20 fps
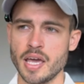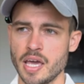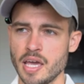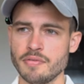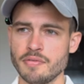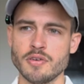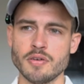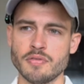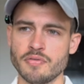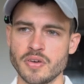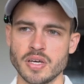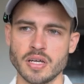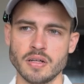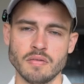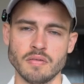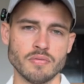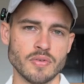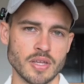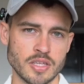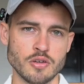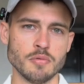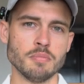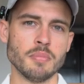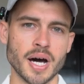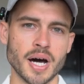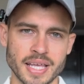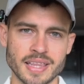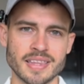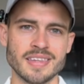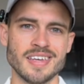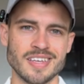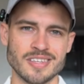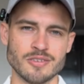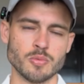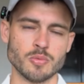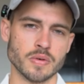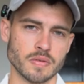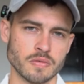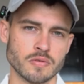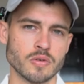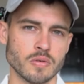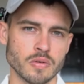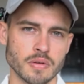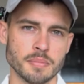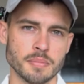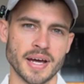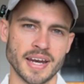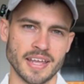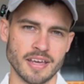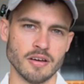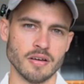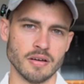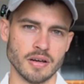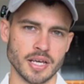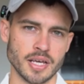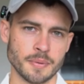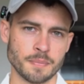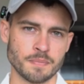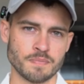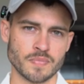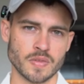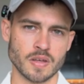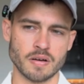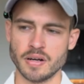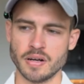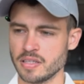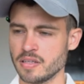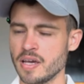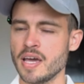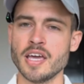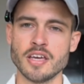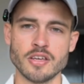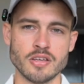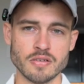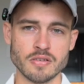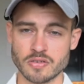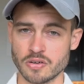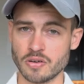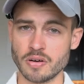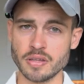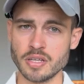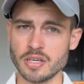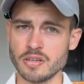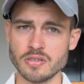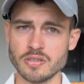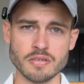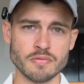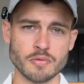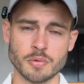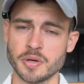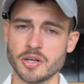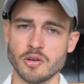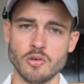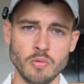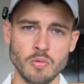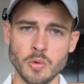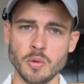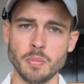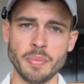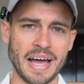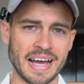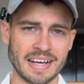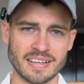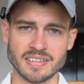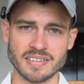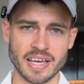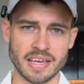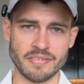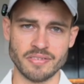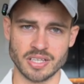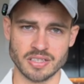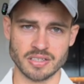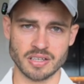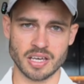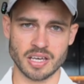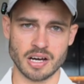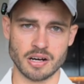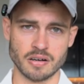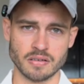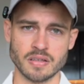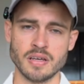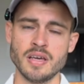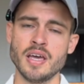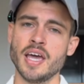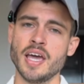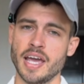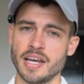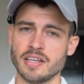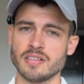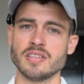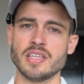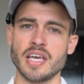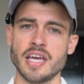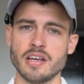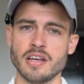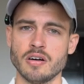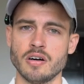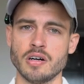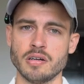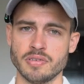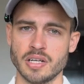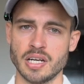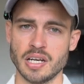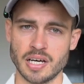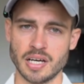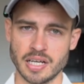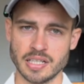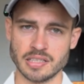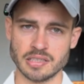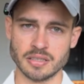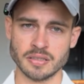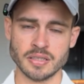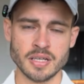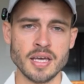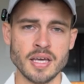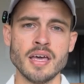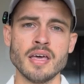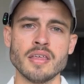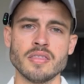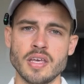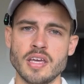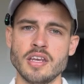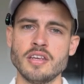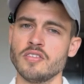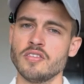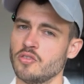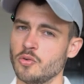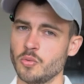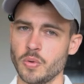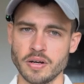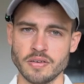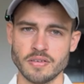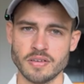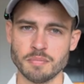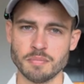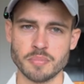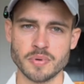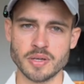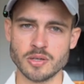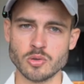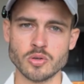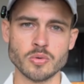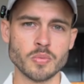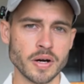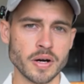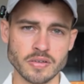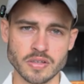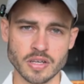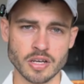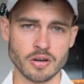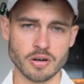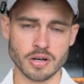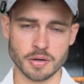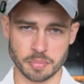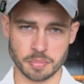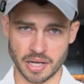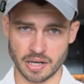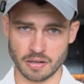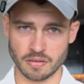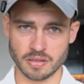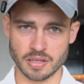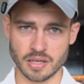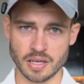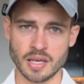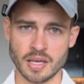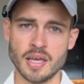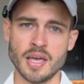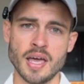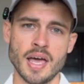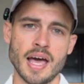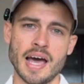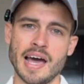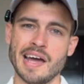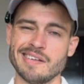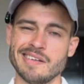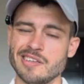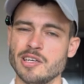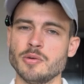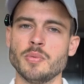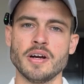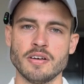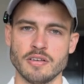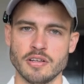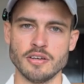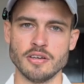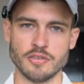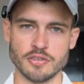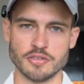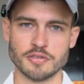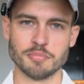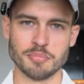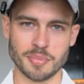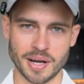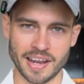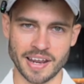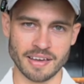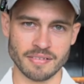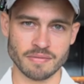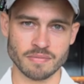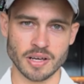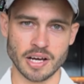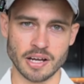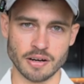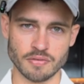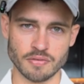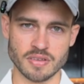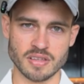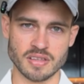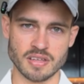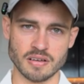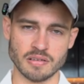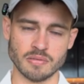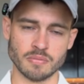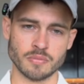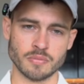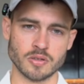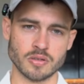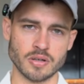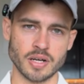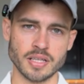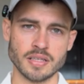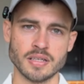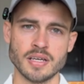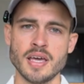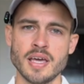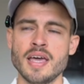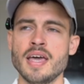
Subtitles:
if you feel that you might need to withdraw the money early, right? You'd rather use it from a normal bank savings account instead of a LISA. Then you won't incur a penalty and you won't lose money out of the deal, right?